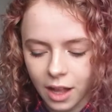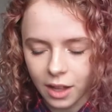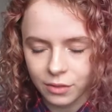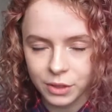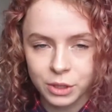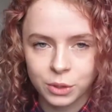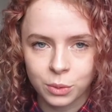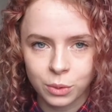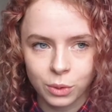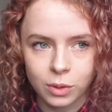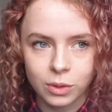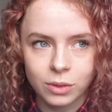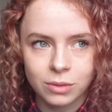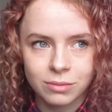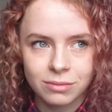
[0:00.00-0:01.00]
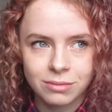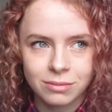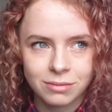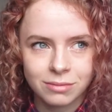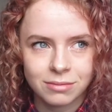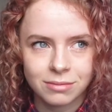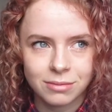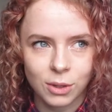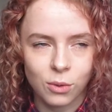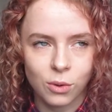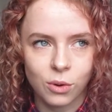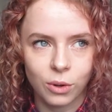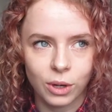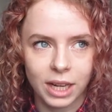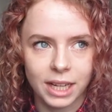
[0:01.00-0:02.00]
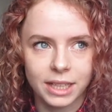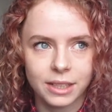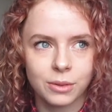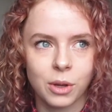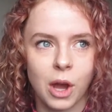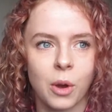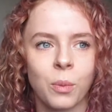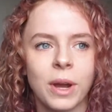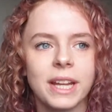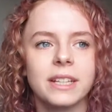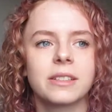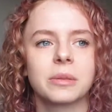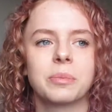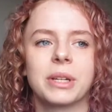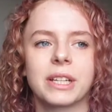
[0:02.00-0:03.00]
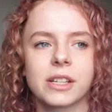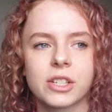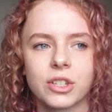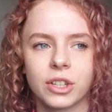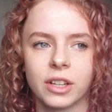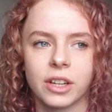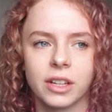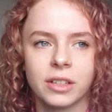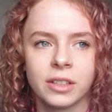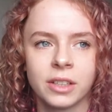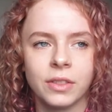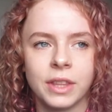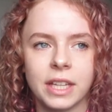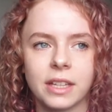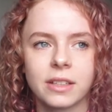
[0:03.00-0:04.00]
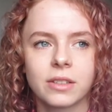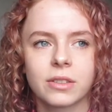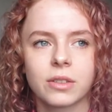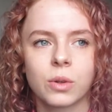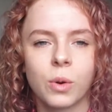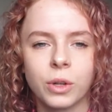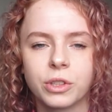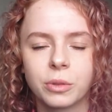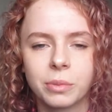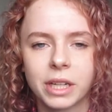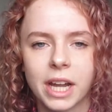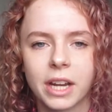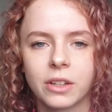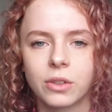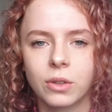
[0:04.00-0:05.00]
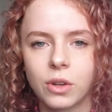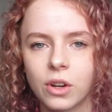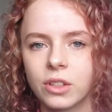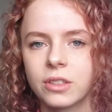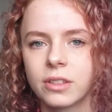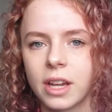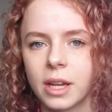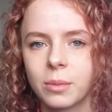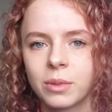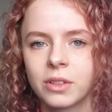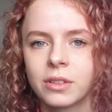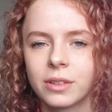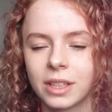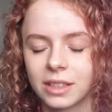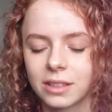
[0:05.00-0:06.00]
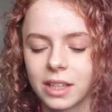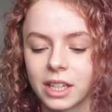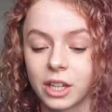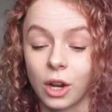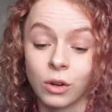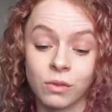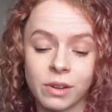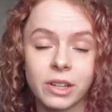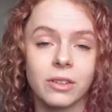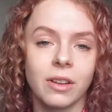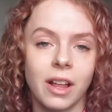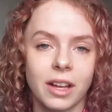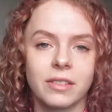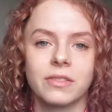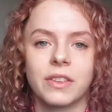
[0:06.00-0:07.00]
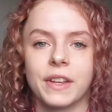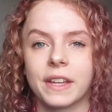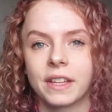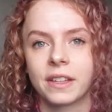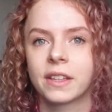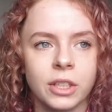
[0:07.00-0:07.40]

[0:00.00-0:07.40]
a visual or like a way to picture this quantum mechanical concept that's like a real life thing.